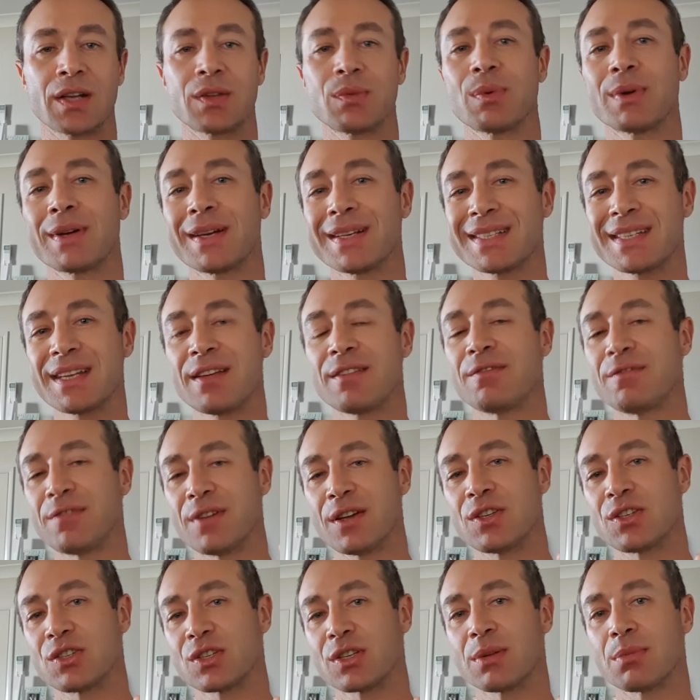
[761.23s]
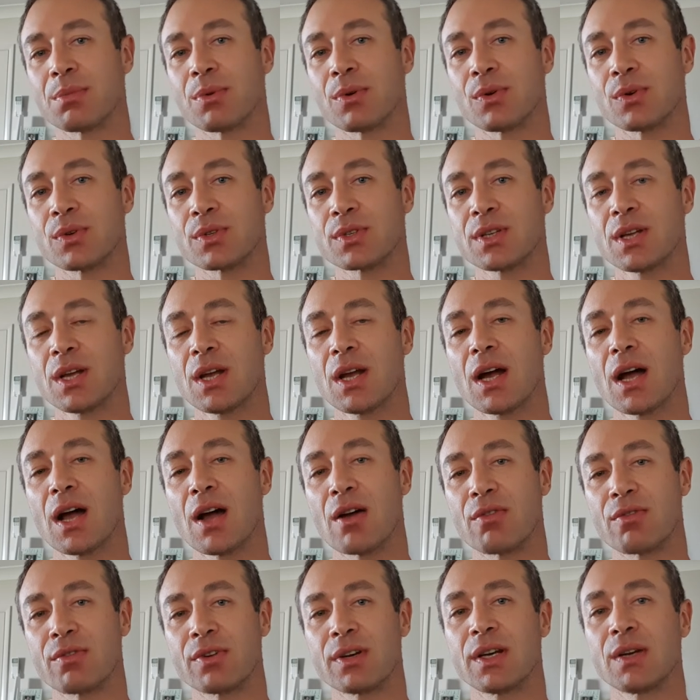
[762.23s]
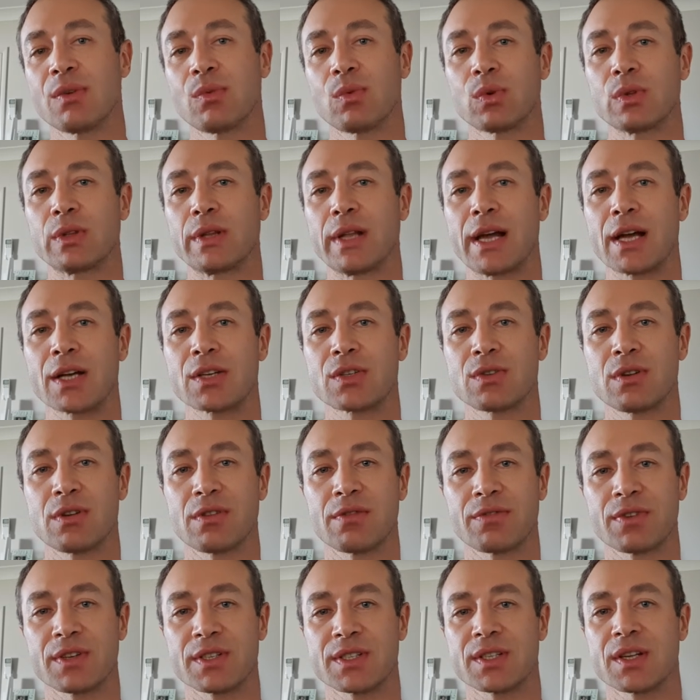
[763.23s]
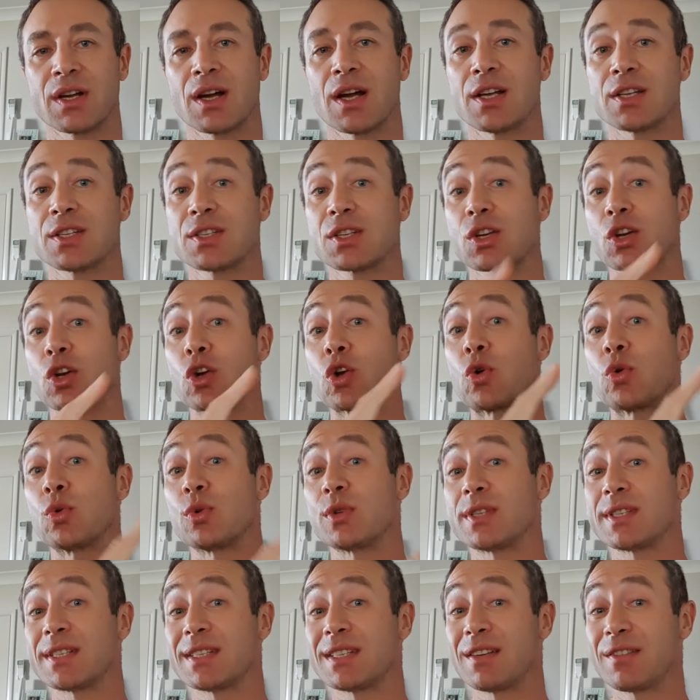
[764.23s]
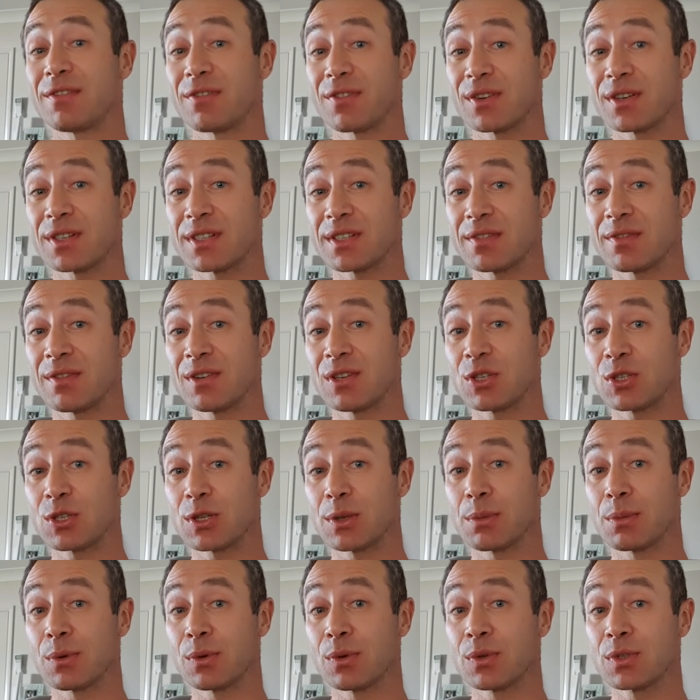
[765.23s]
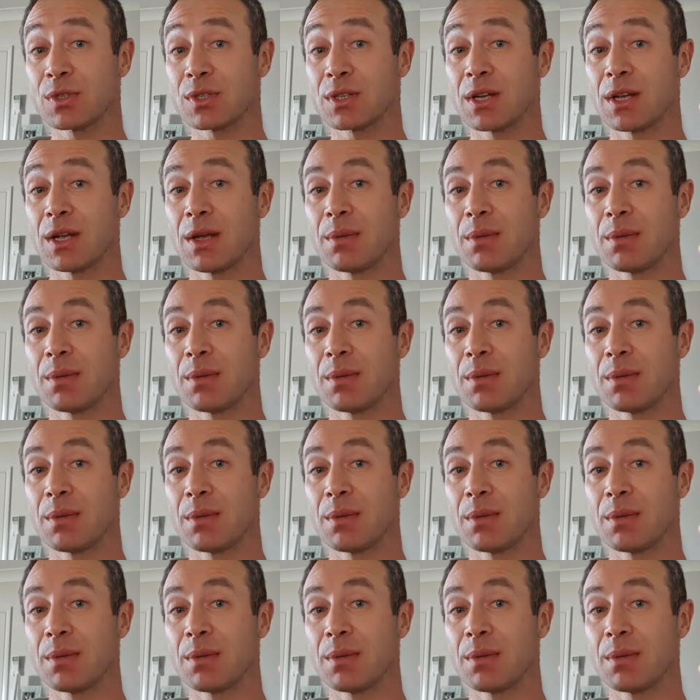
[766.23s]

When I say vegetables, I really would like to emphasize cruciferous vegetables,